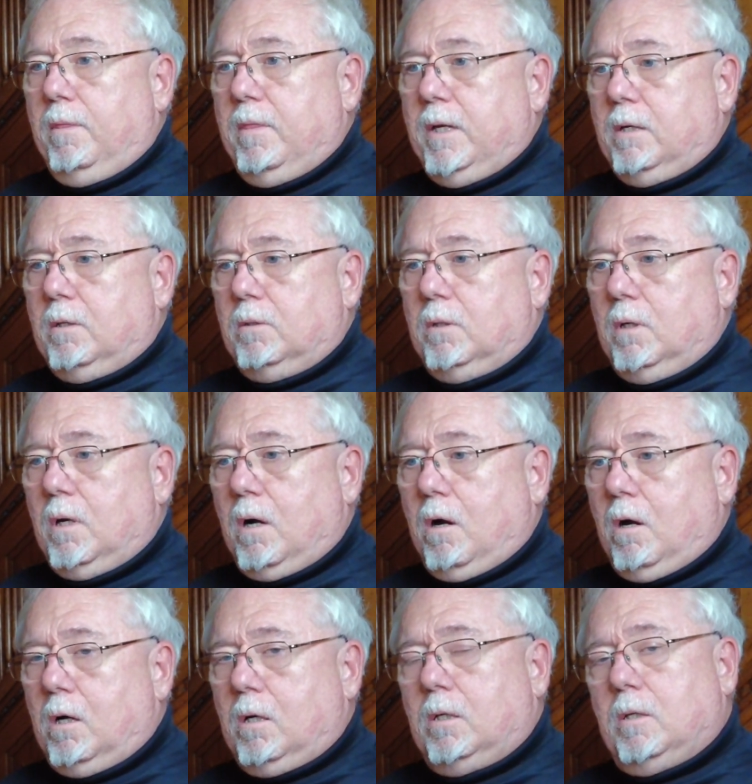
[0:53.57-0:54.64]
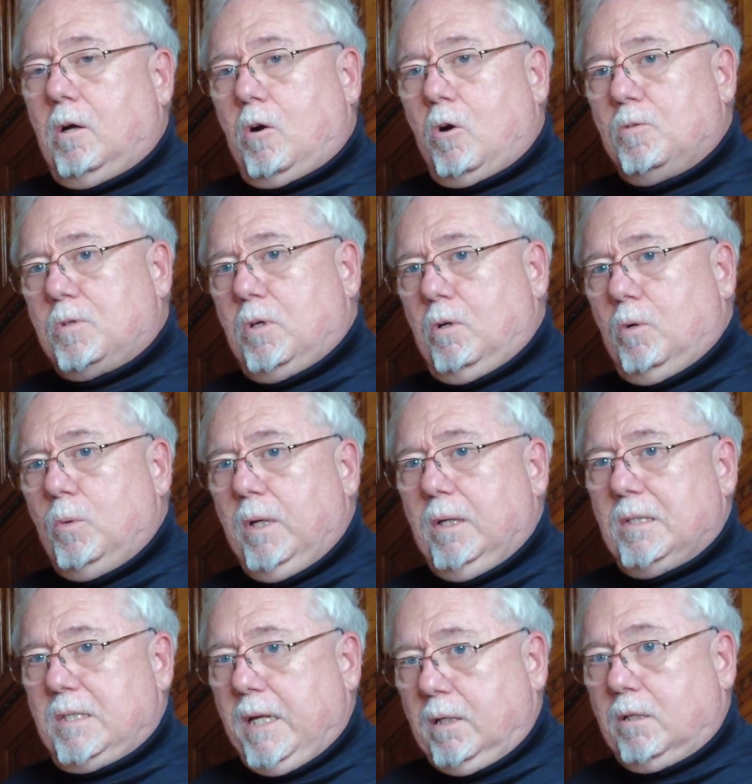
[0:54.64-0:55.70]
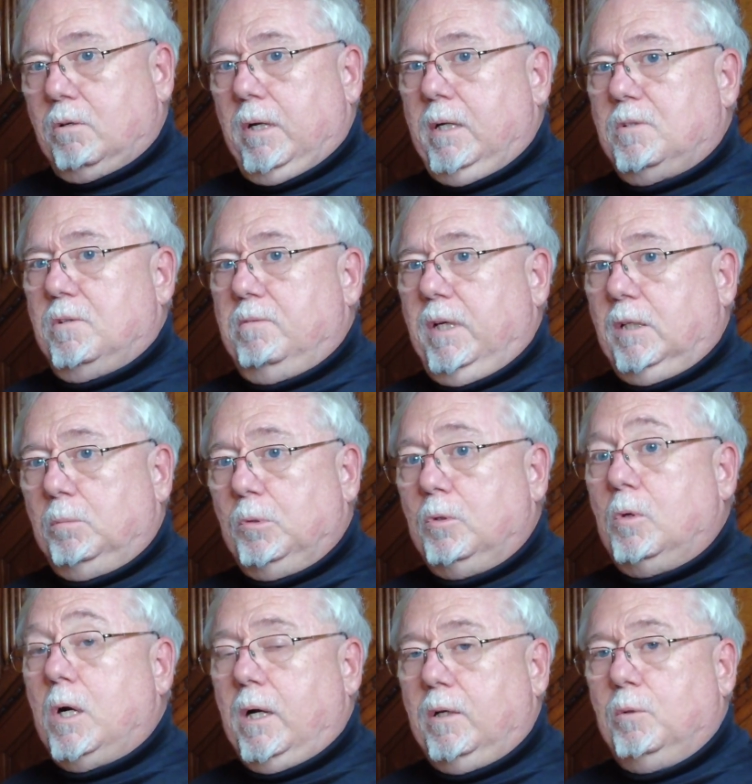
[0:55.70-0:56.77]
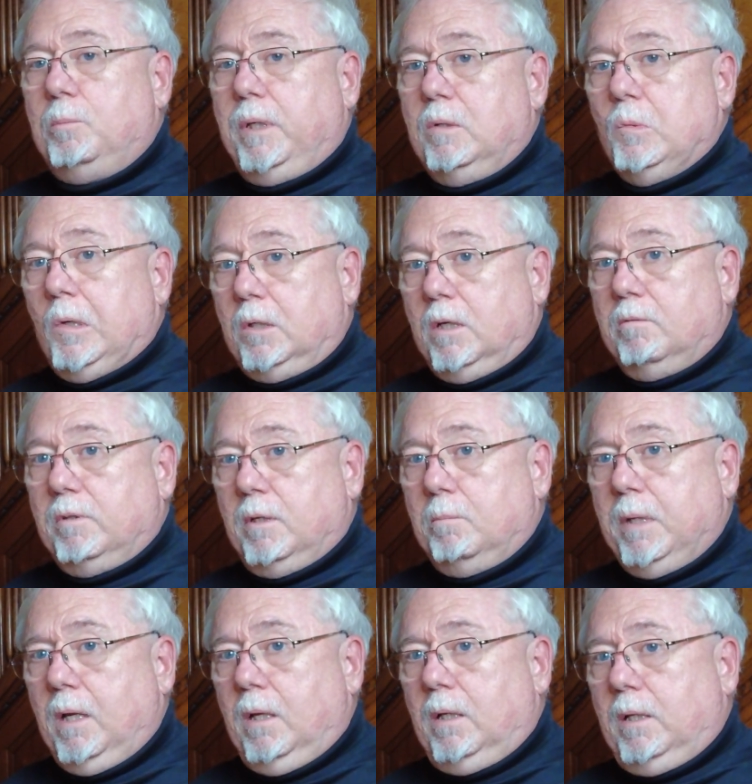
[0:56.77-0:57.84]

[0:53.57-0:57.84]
There are also state credits available, Ohio being one of them.